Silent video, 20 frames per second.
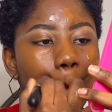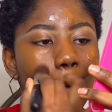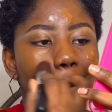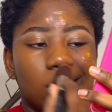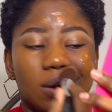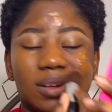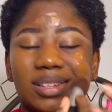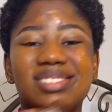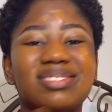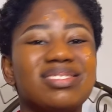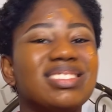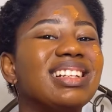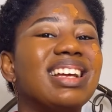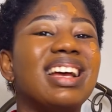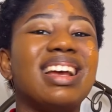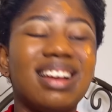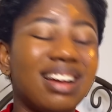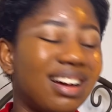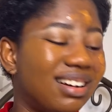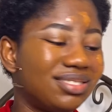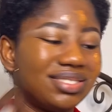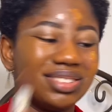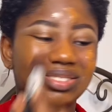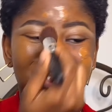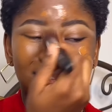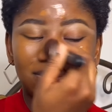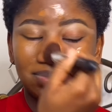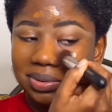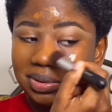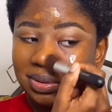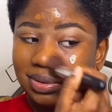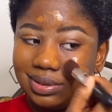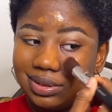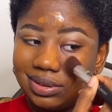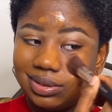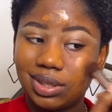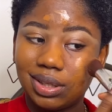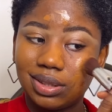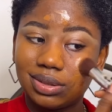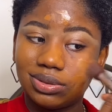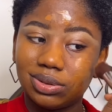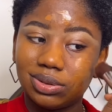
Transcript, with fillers: Nothing really out of the blues, you just